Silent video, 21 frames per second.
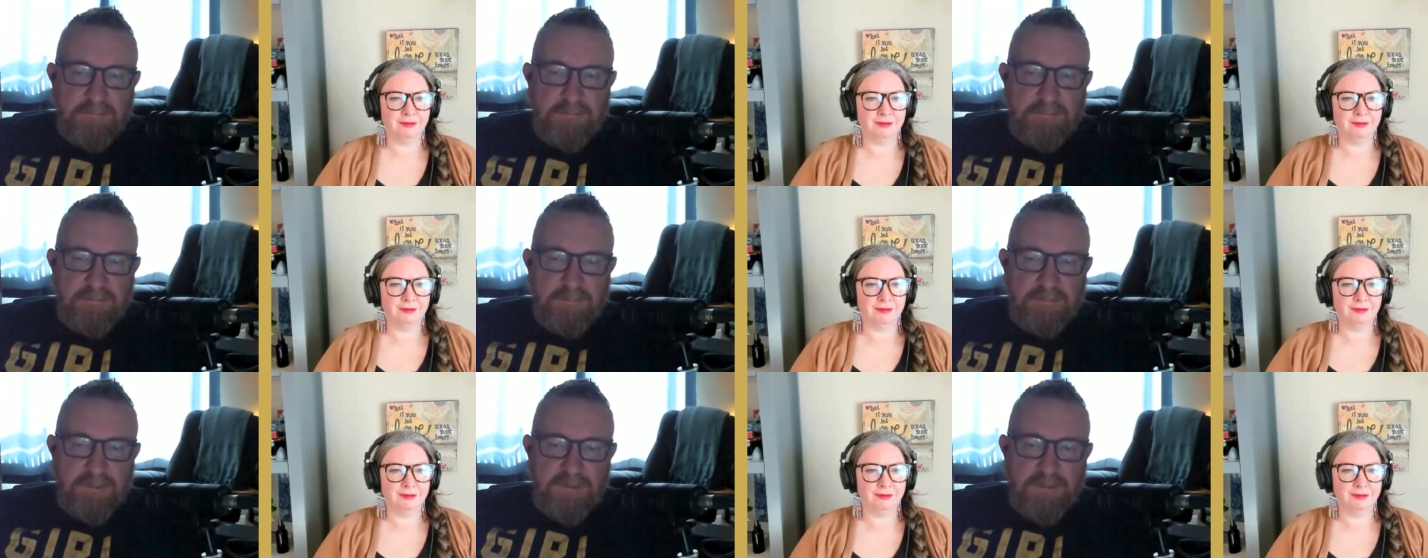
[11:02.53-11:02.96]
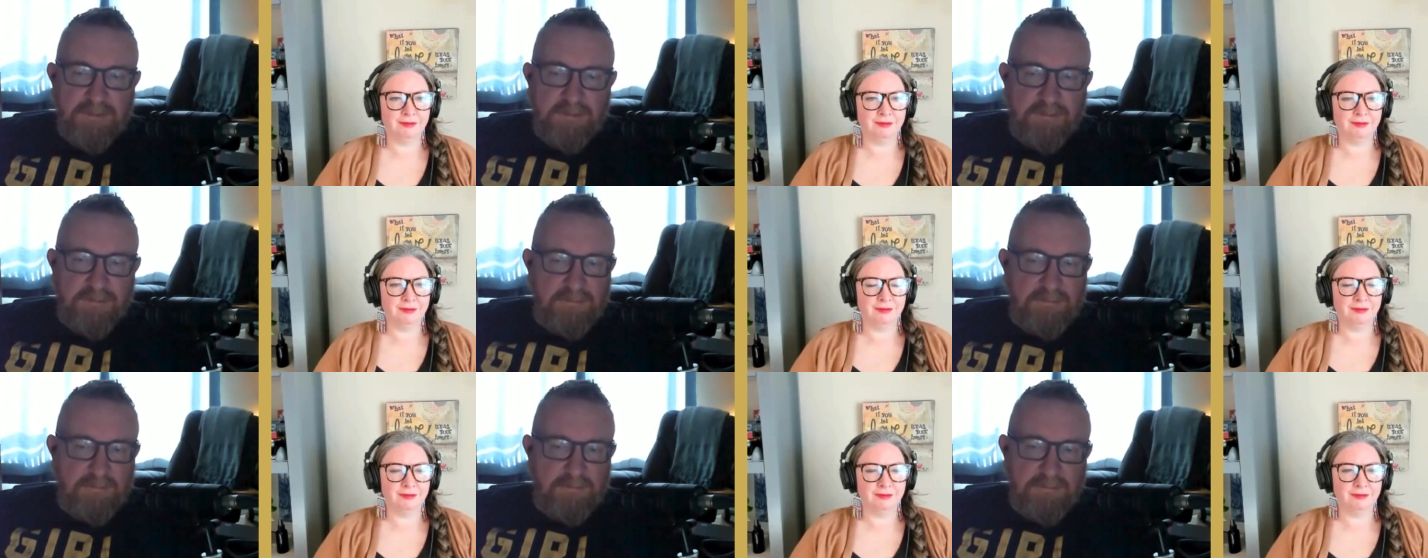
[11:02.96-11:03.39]

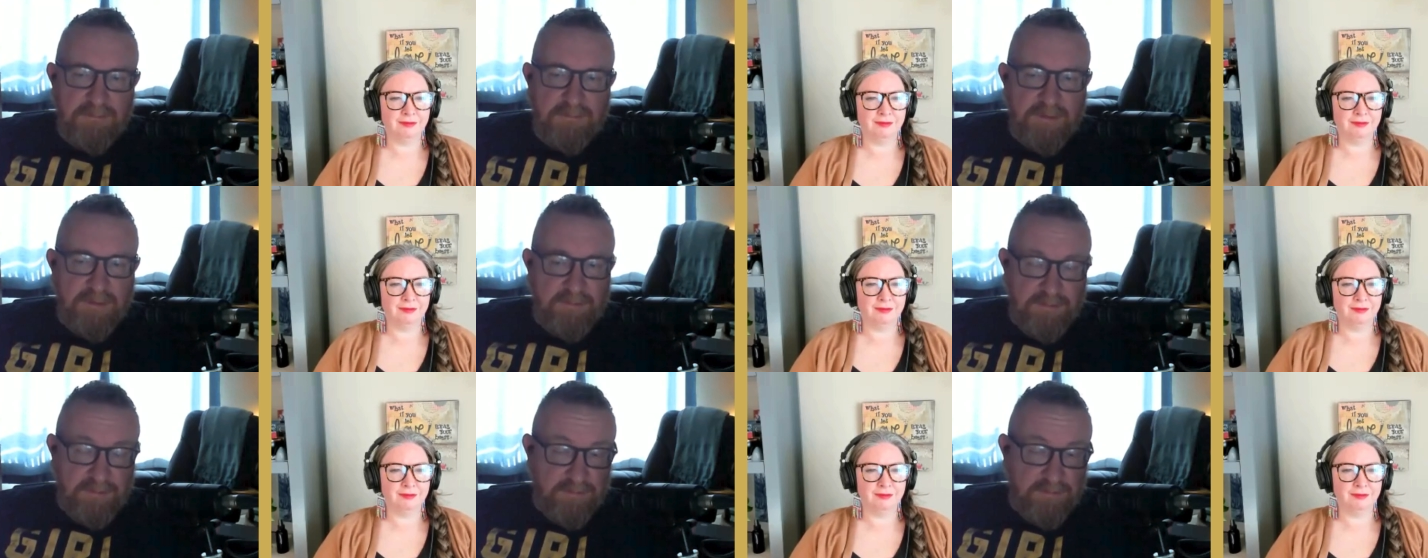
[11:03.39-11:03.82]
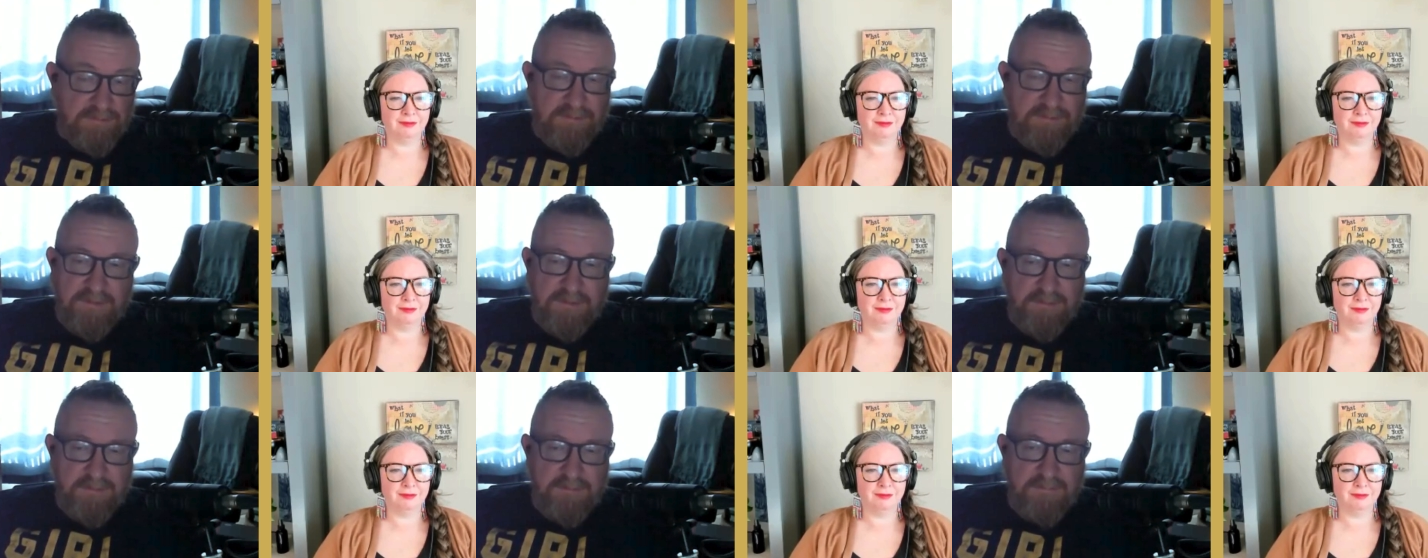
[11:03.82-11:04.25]
Speaker 1: then and and
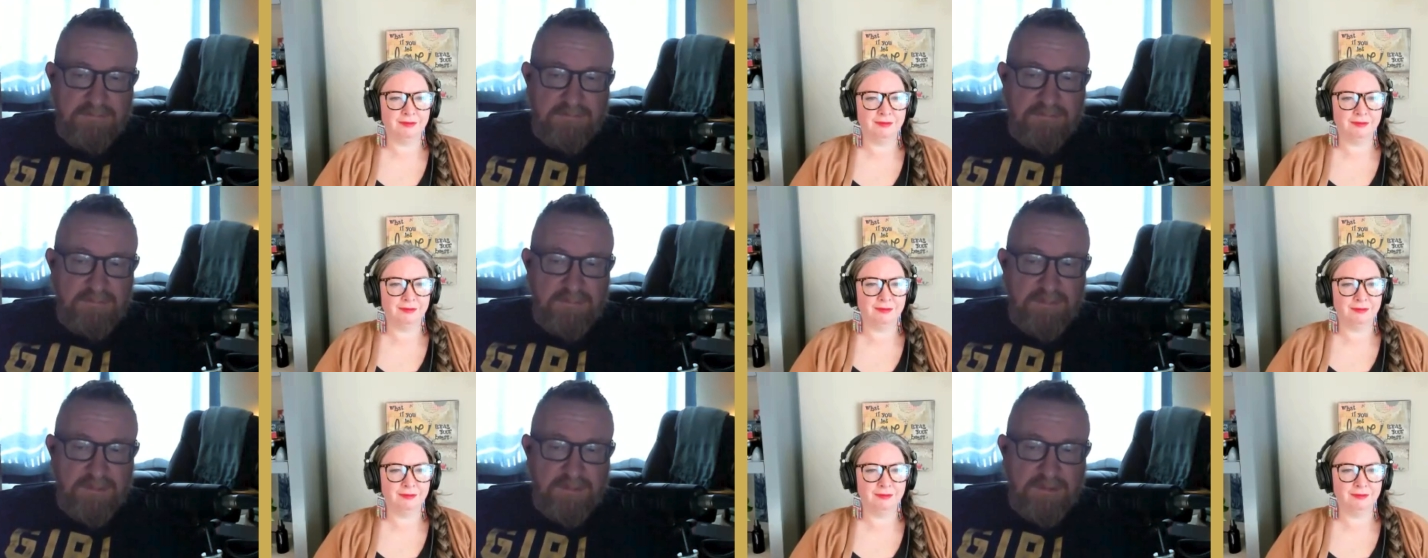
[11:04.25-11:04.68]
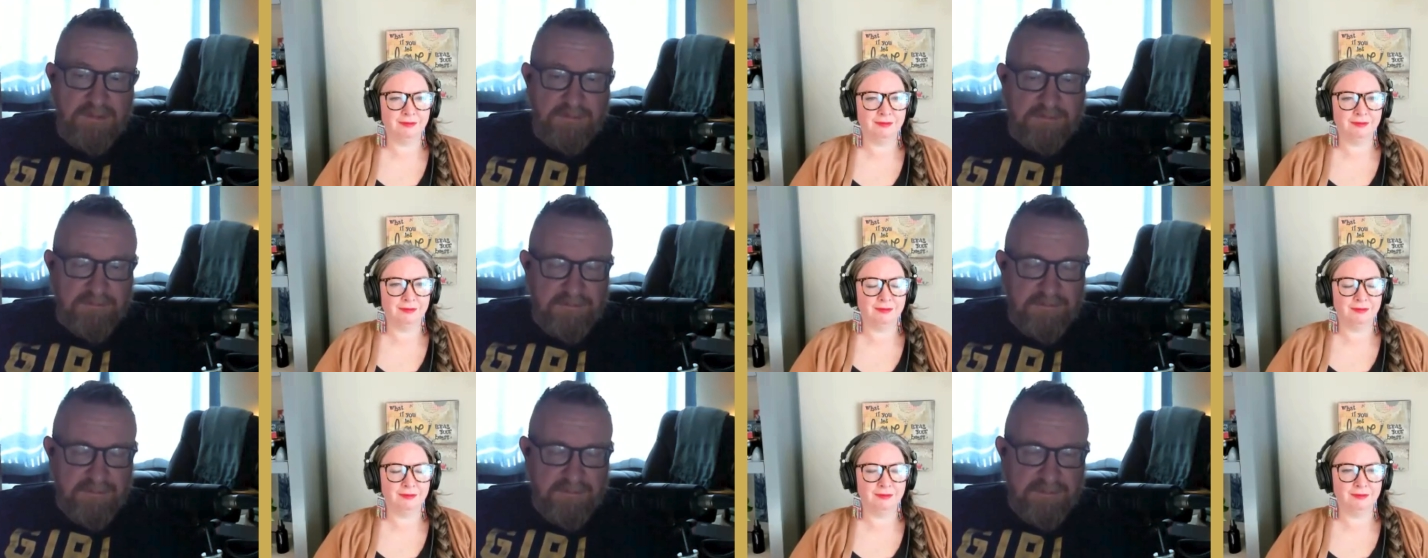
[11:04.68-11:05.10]
and
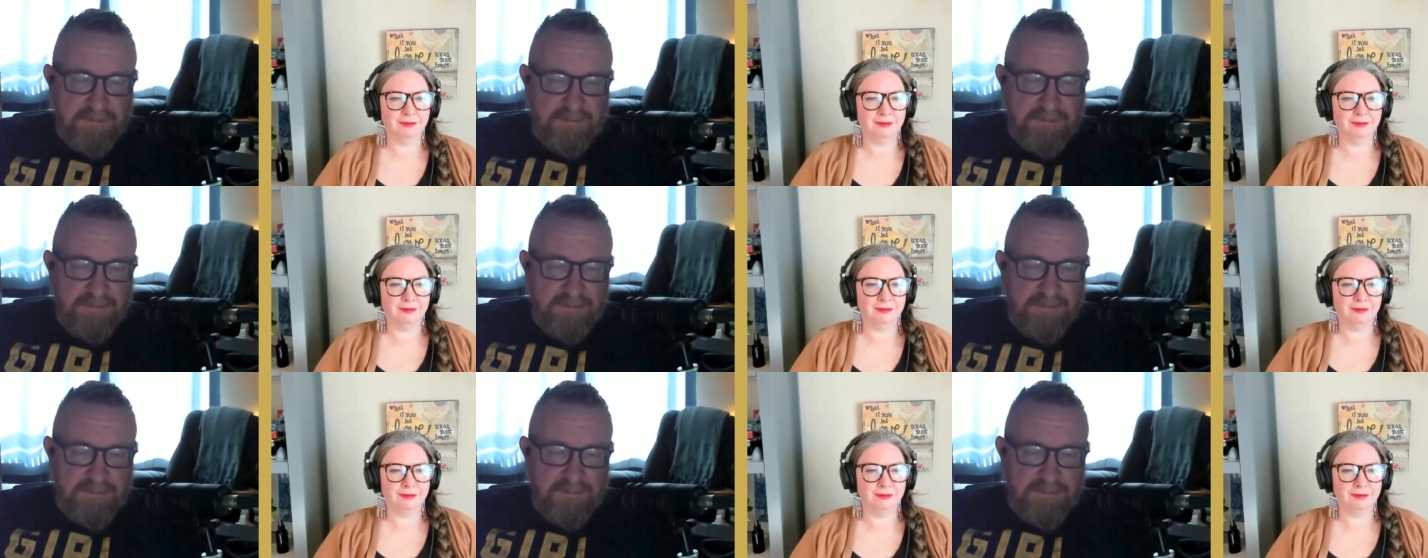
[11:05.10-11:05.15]
it's